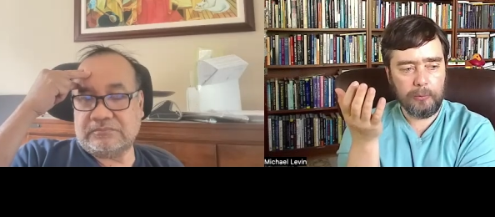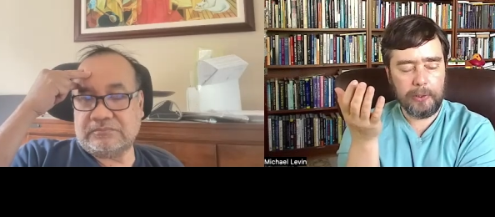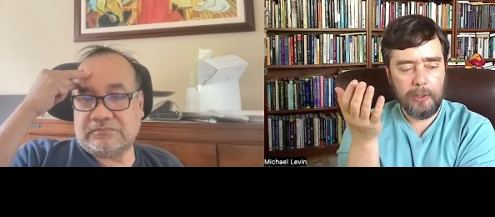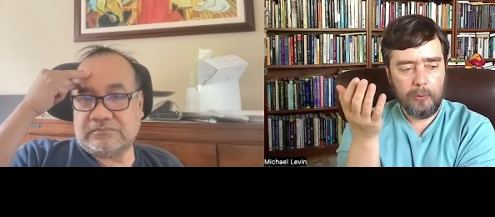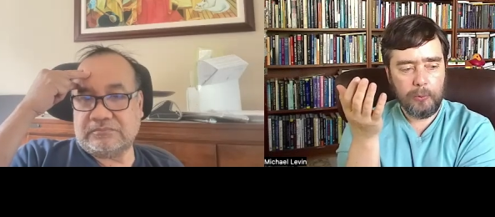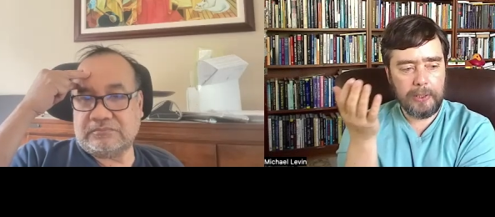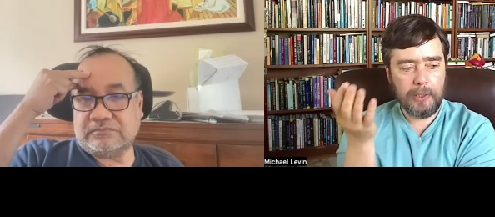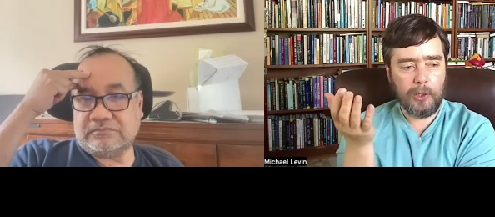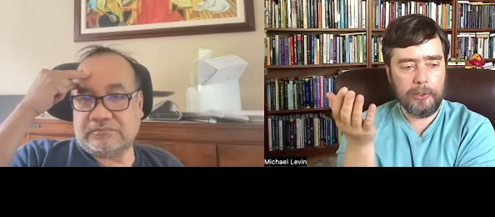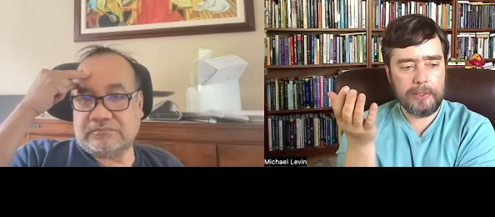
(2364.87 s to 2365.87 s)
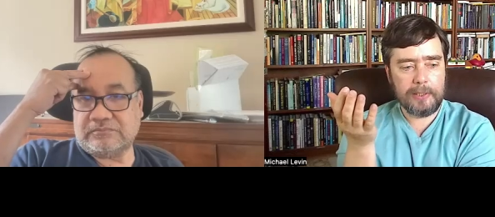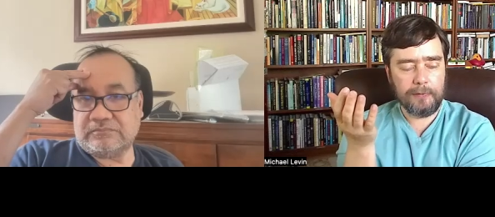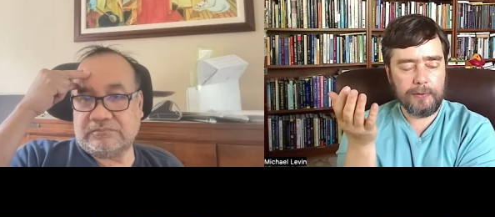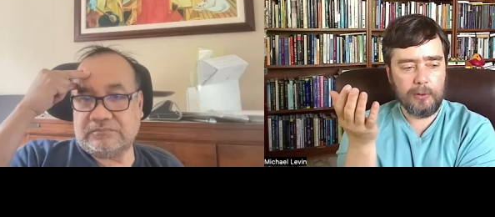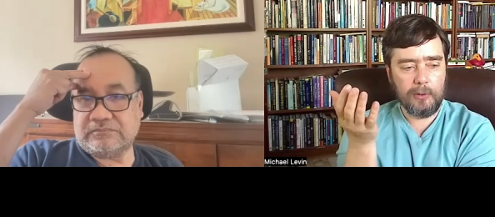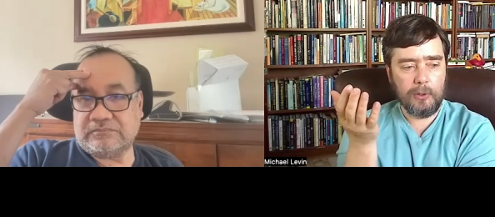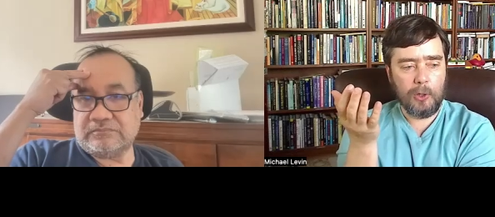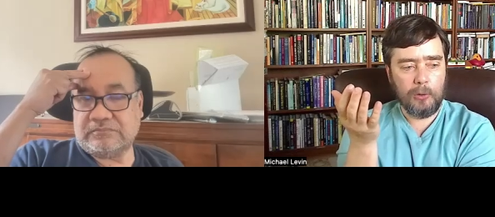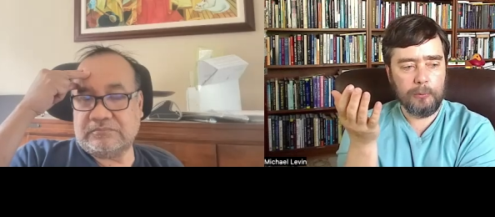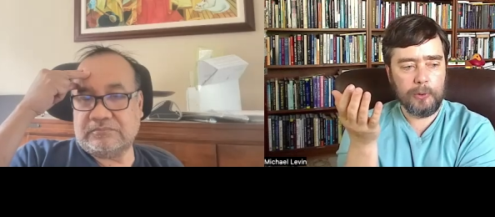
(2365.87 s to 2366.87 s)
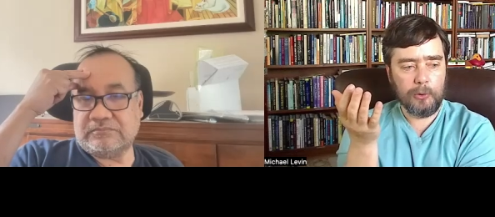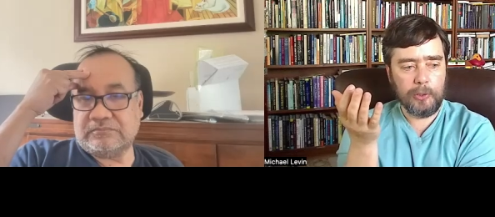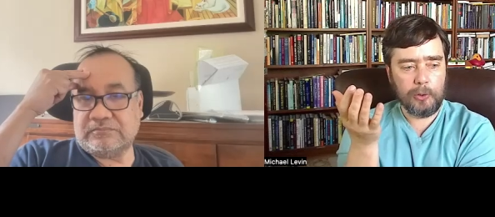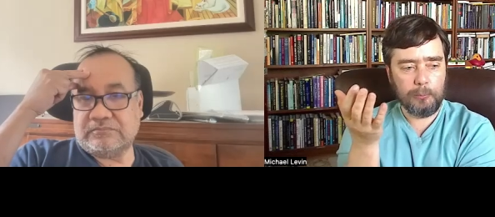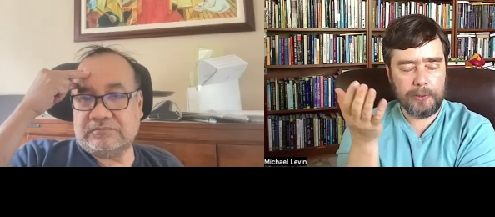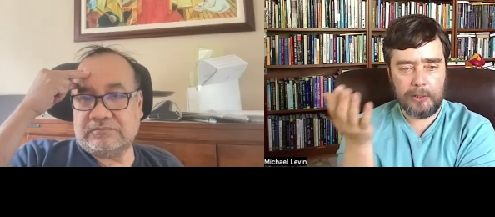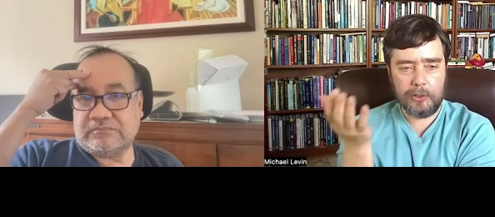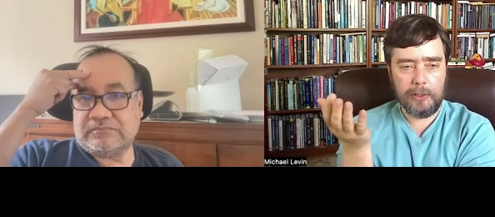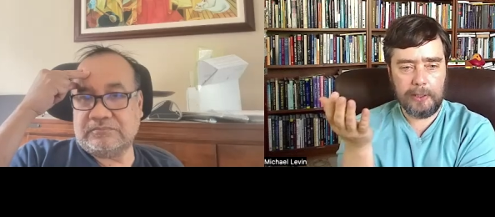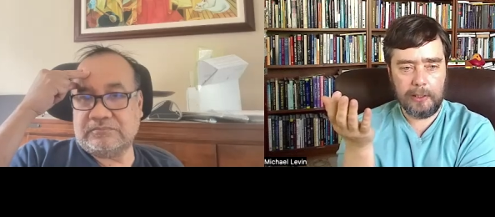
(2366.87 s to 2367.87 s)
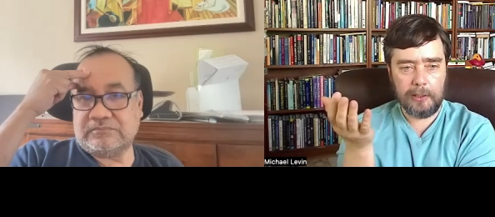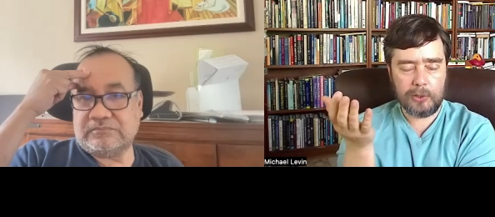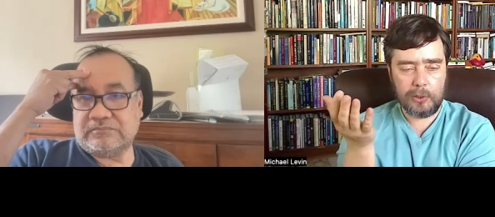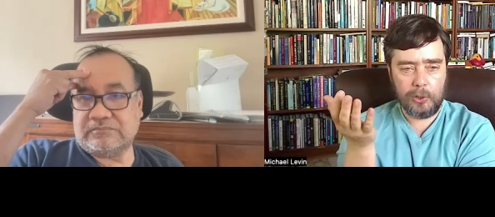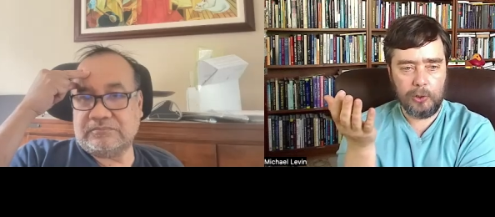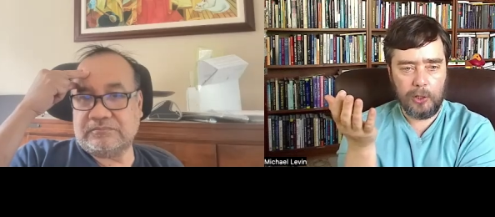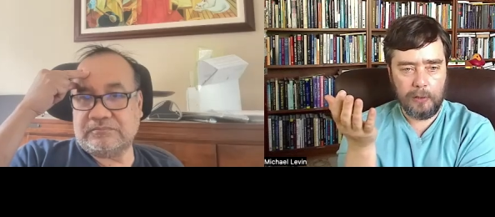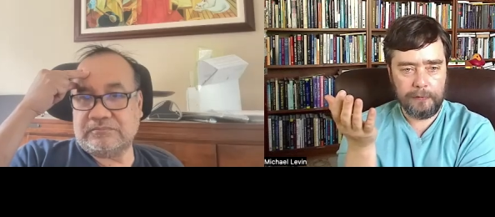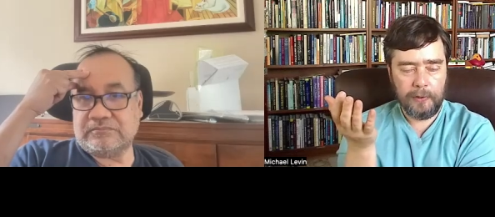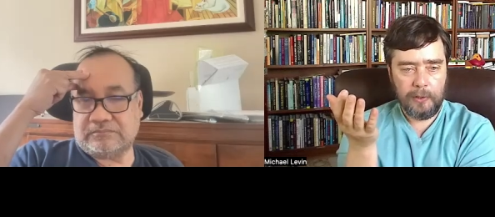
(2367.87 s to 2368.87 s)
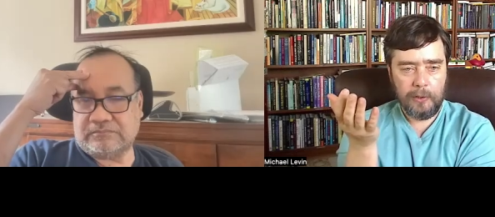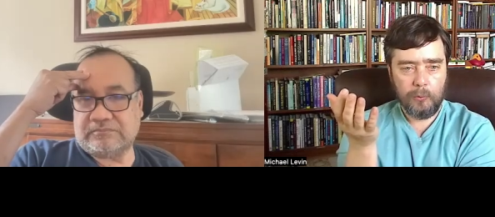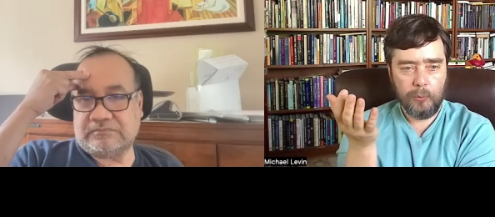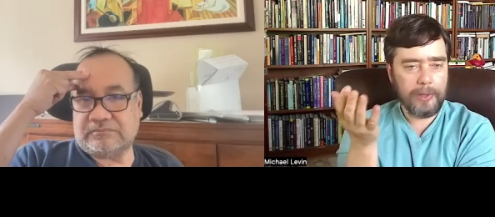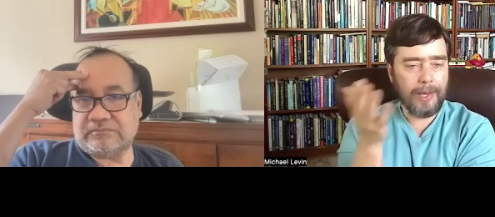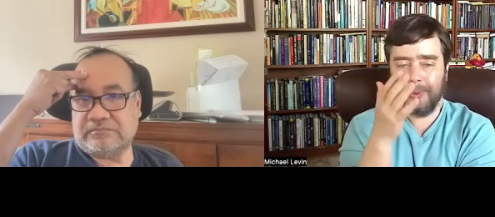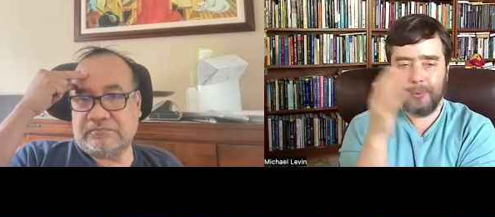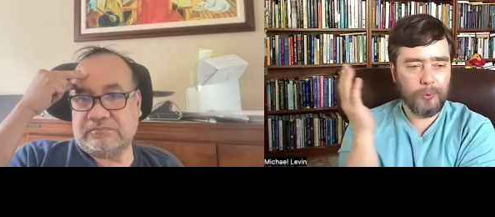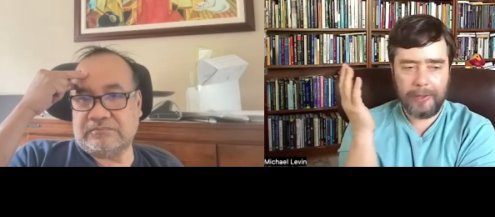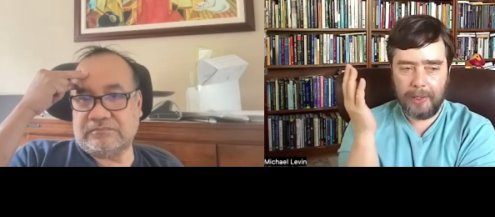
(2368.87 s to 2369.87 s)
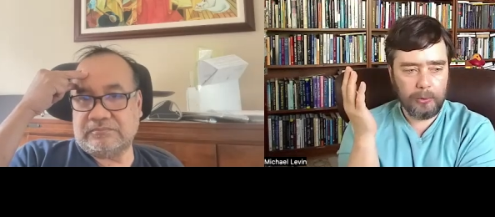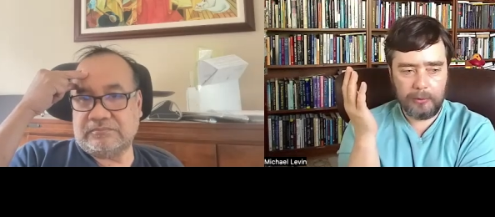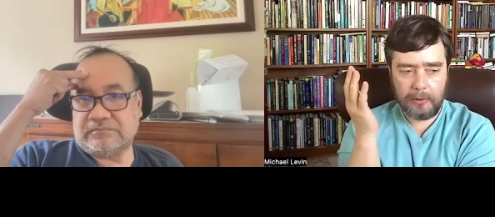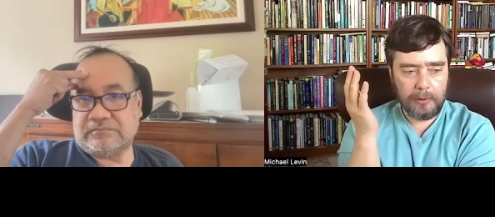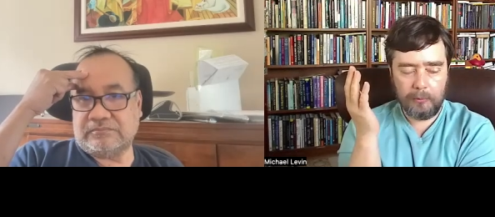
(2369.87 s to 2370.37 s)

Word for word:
Speaker 1: We we did all this stuff to all you know that could potentially kill us all off mm-hmm. without without